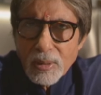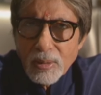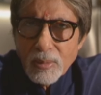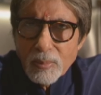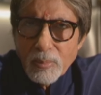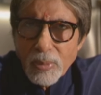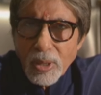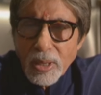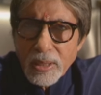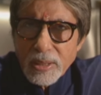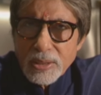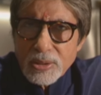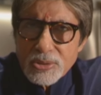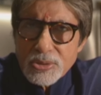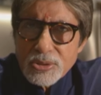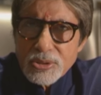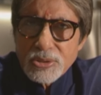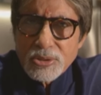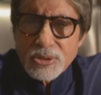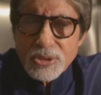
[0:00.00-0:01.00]
My
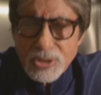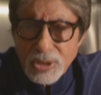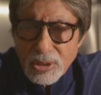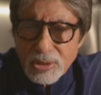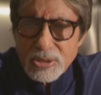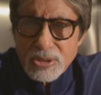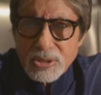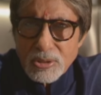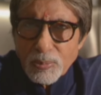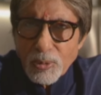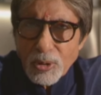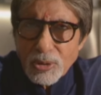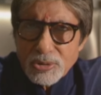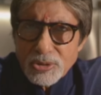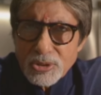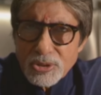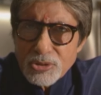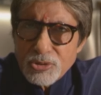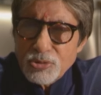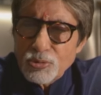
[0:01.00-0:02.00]
sincerest
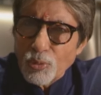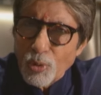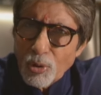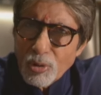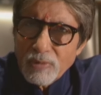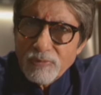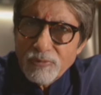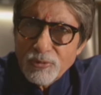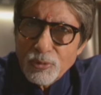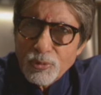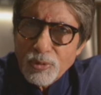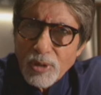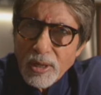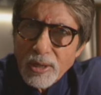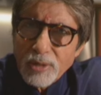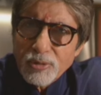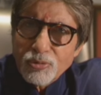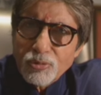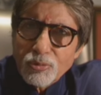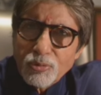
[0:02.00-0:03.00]
apologies to all of you,
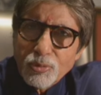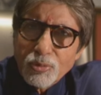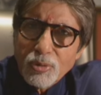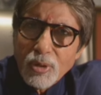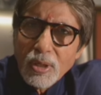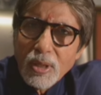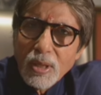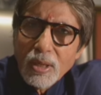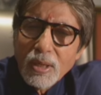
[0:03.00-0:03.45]
and to